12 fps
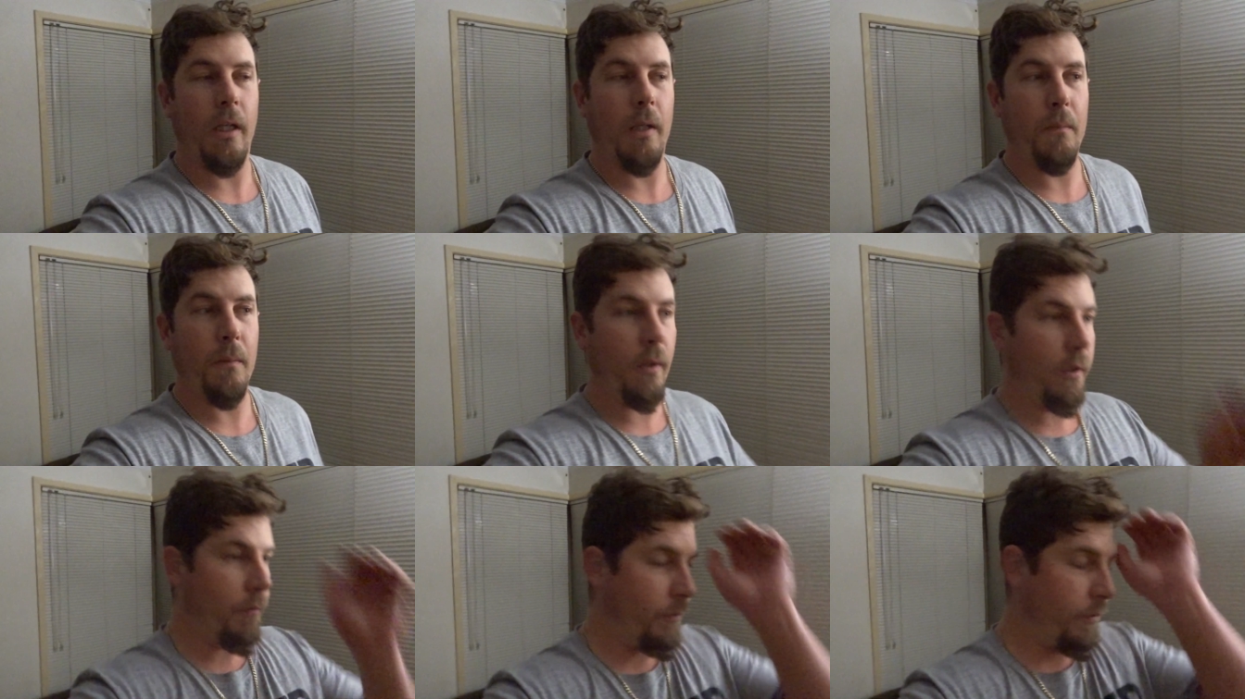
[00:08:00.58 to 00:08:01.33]
up
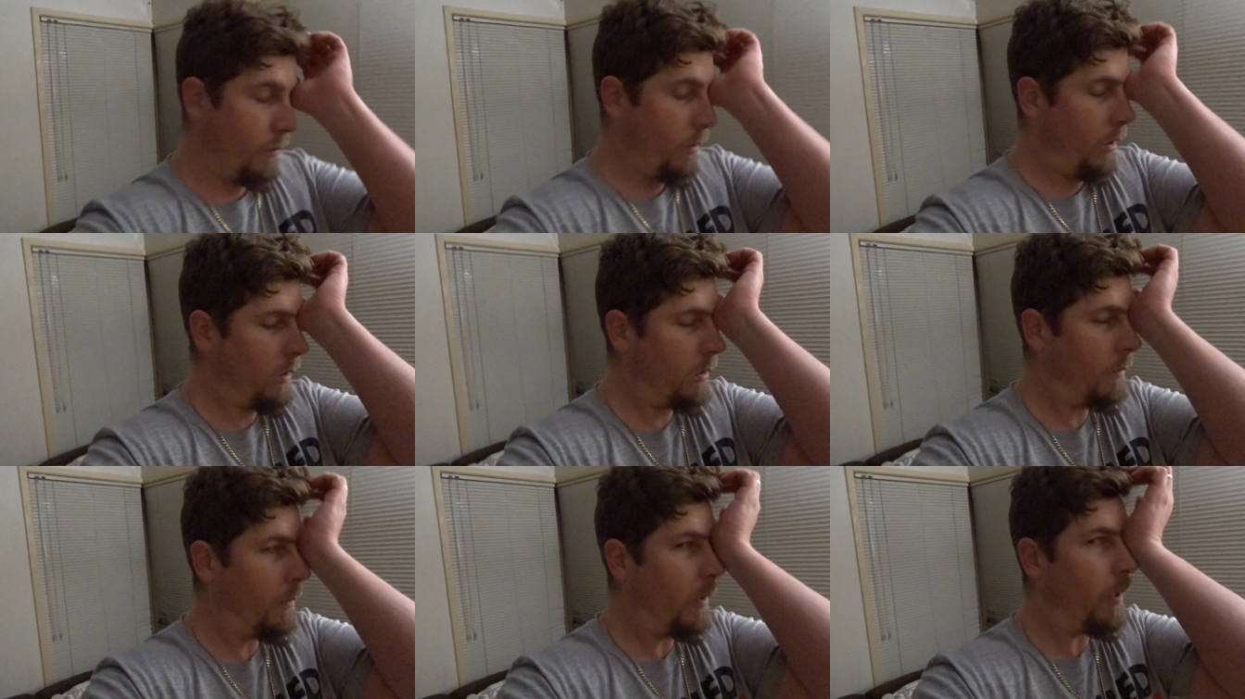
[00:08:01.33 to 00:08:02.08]
early for work
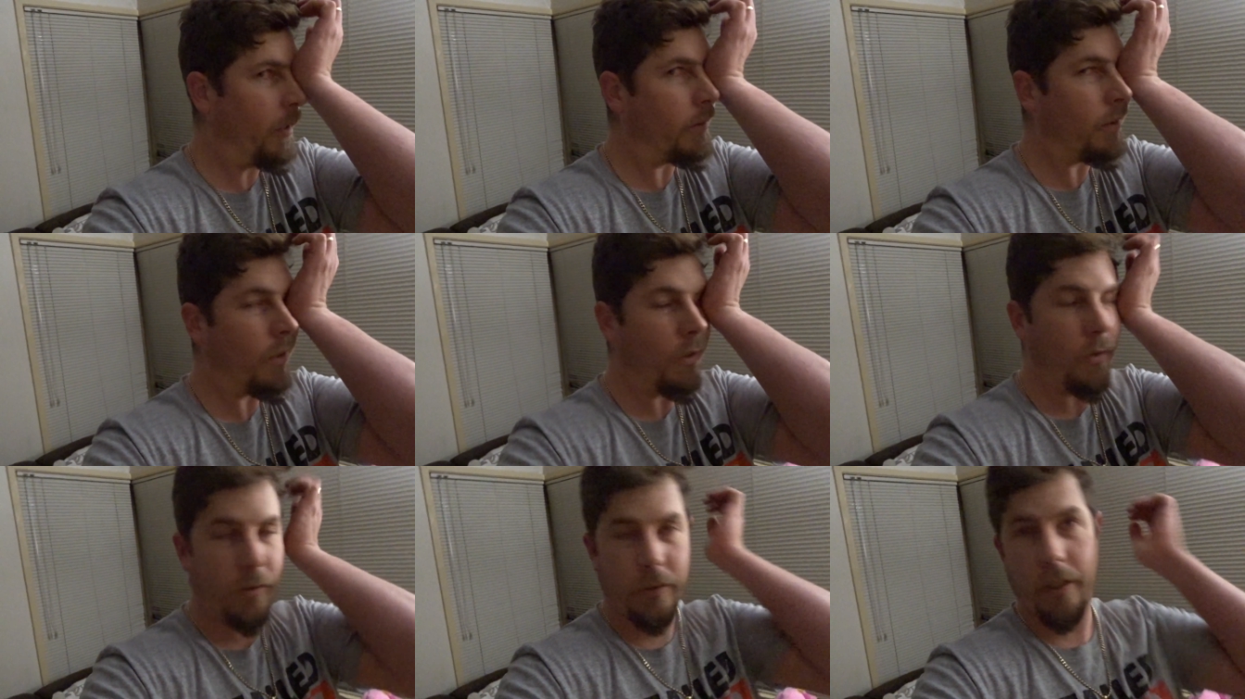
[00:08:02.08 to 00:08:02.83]
tomorrow,
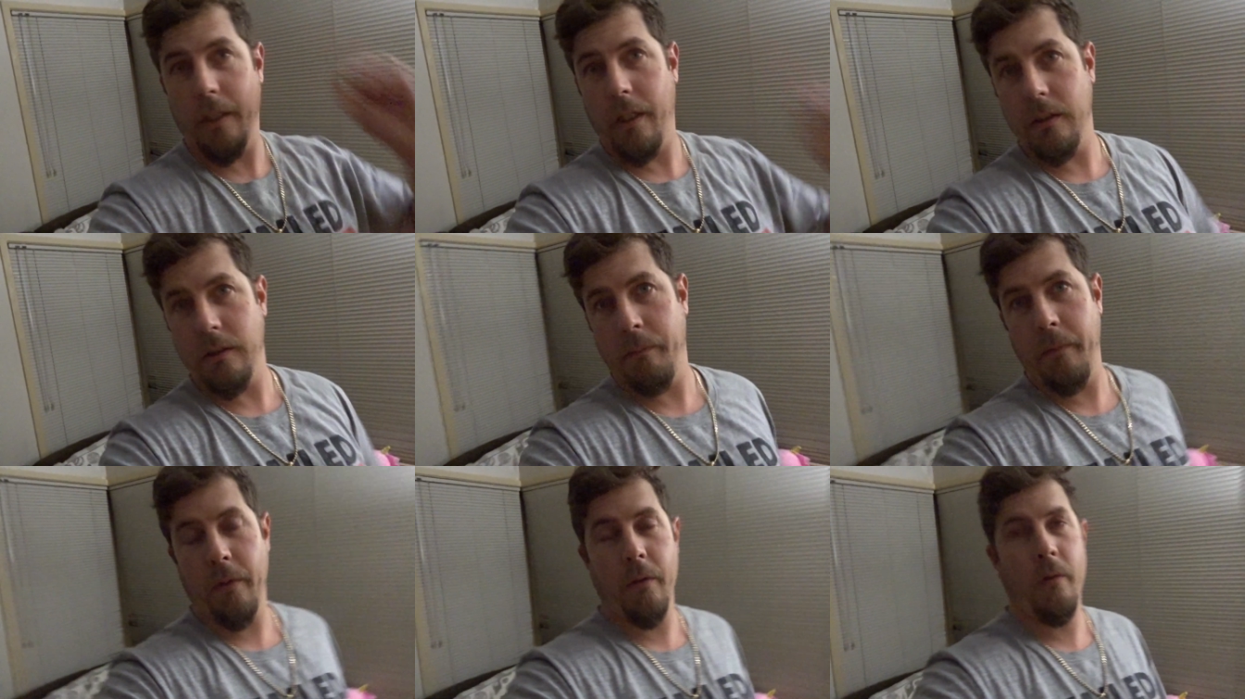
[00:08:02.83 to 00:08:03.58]
so see you guys
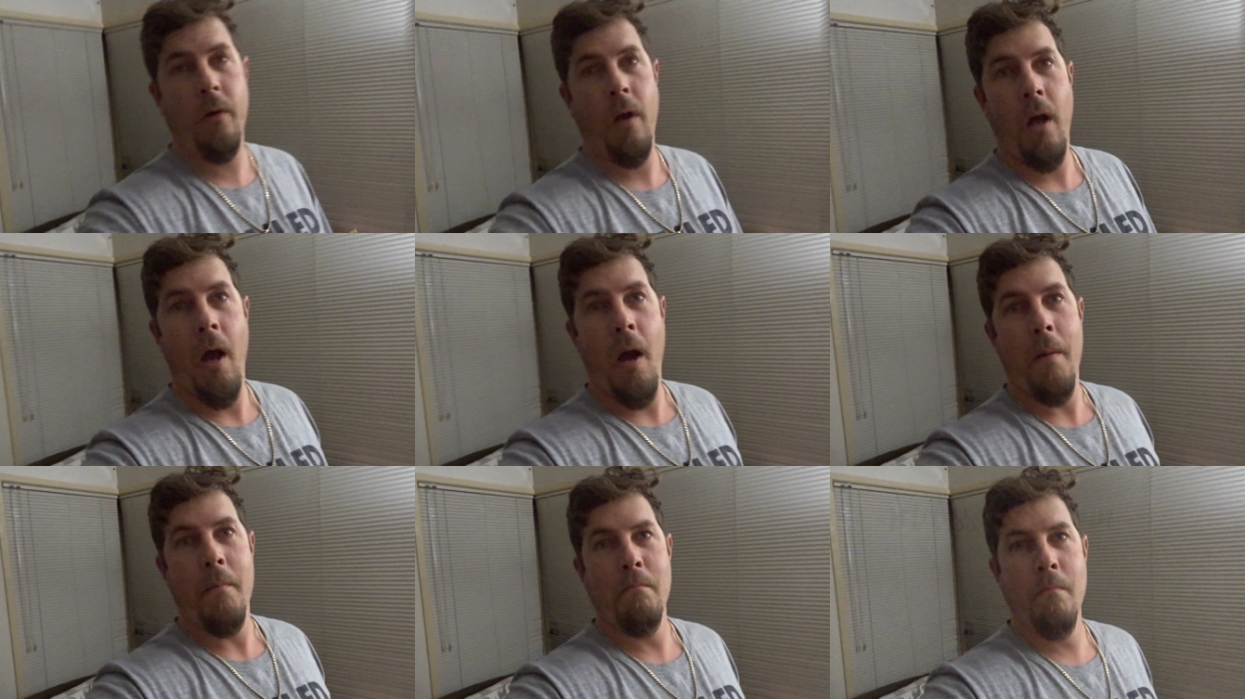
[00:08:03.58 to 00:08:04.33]
tomorrow.
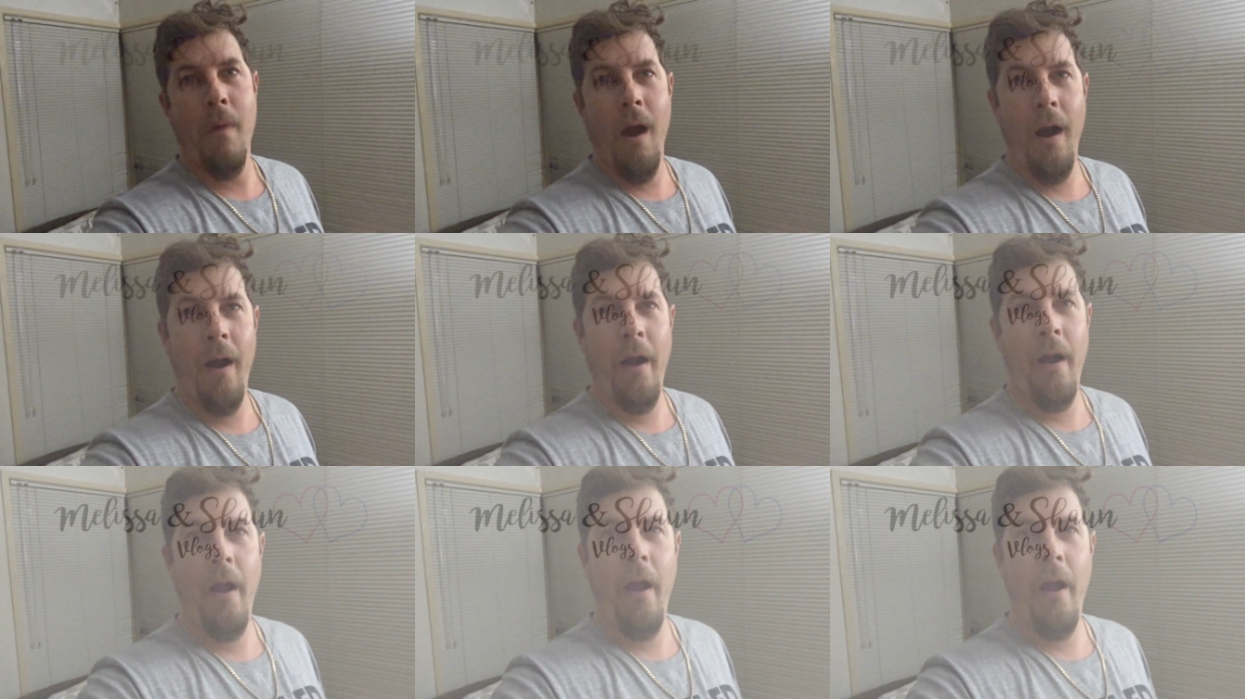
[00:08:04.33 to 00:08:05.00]
Bye!